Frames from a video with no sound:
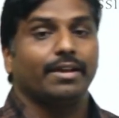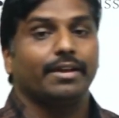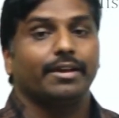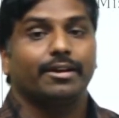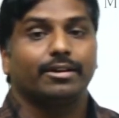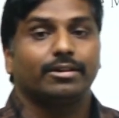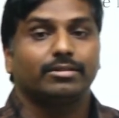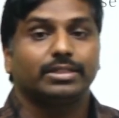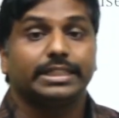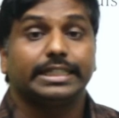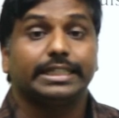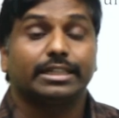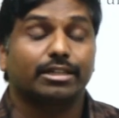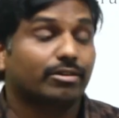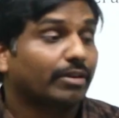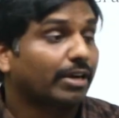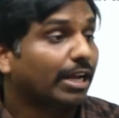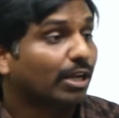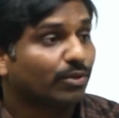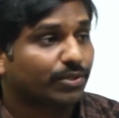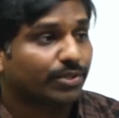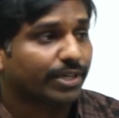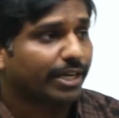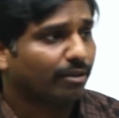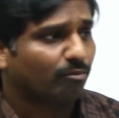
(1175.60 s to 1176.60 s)
In
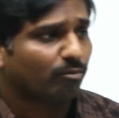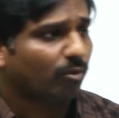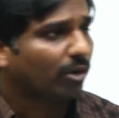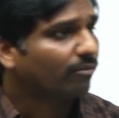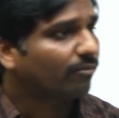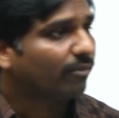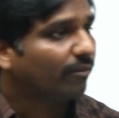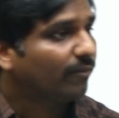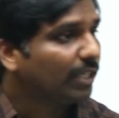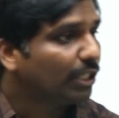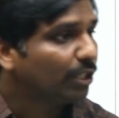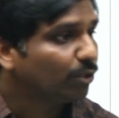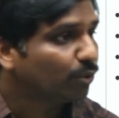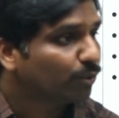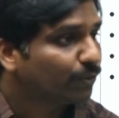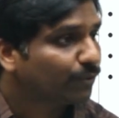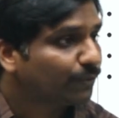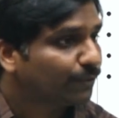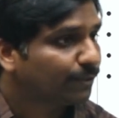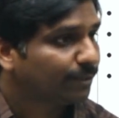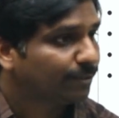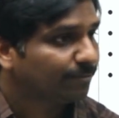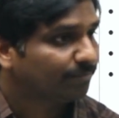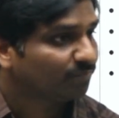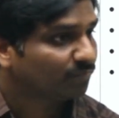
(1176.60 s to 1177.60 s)
cryogenic, what we will do?
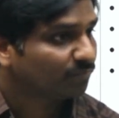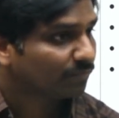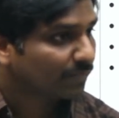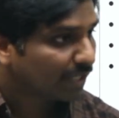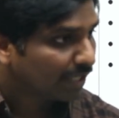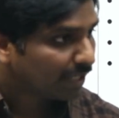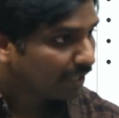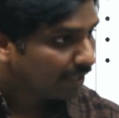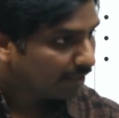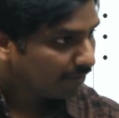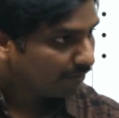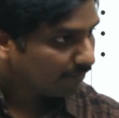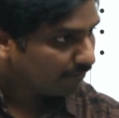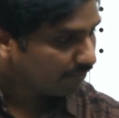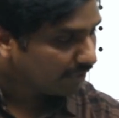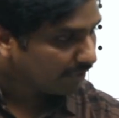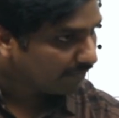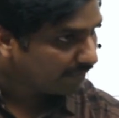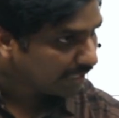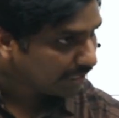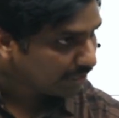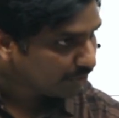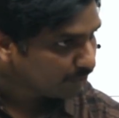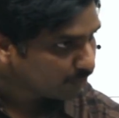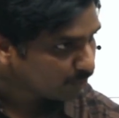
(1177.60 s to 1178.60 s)
We will
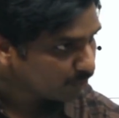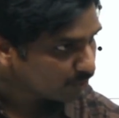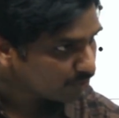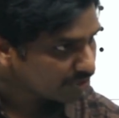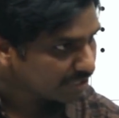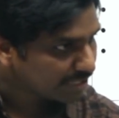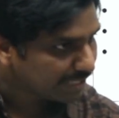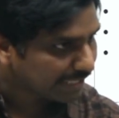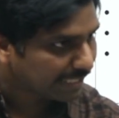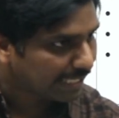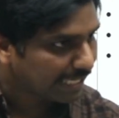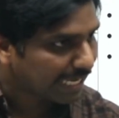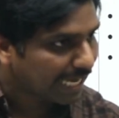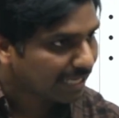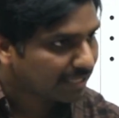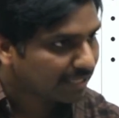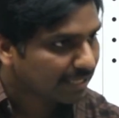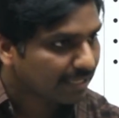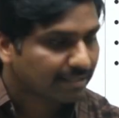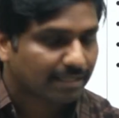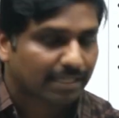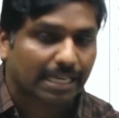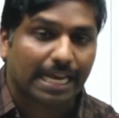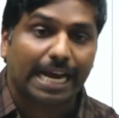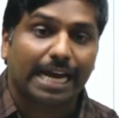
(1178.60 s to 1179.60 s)
use the gases
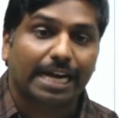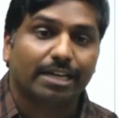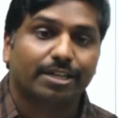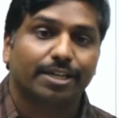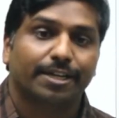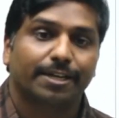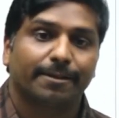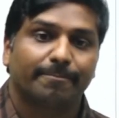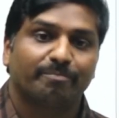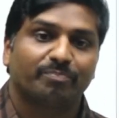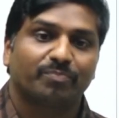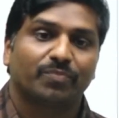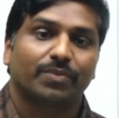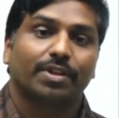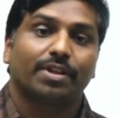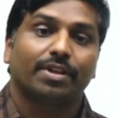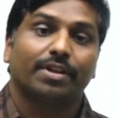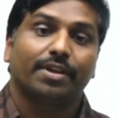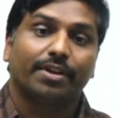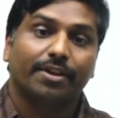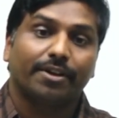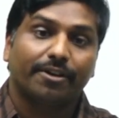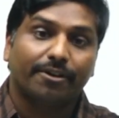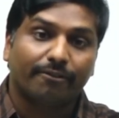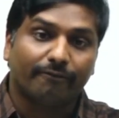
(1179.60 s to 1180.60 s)
at
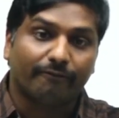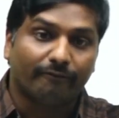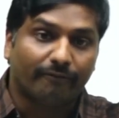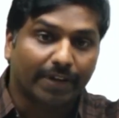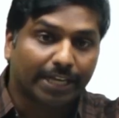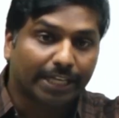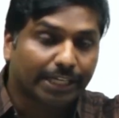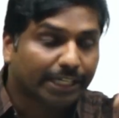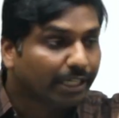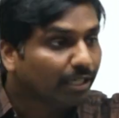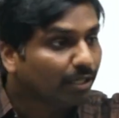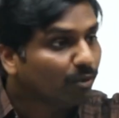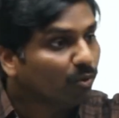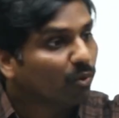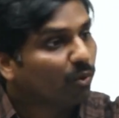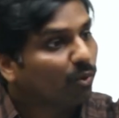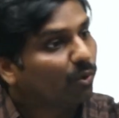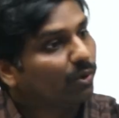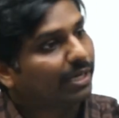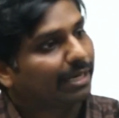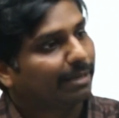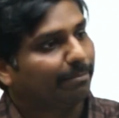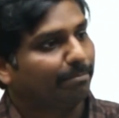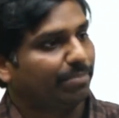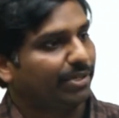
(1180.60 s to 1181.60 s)
very low
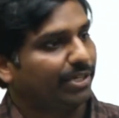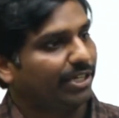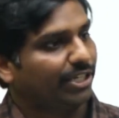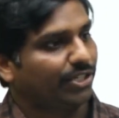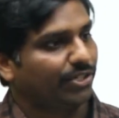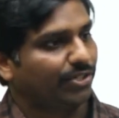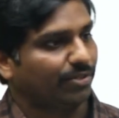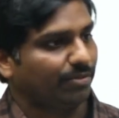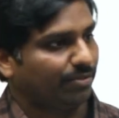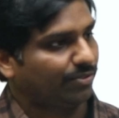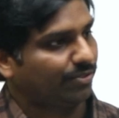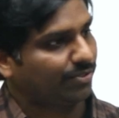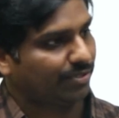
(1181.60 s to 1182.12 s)
temperatures.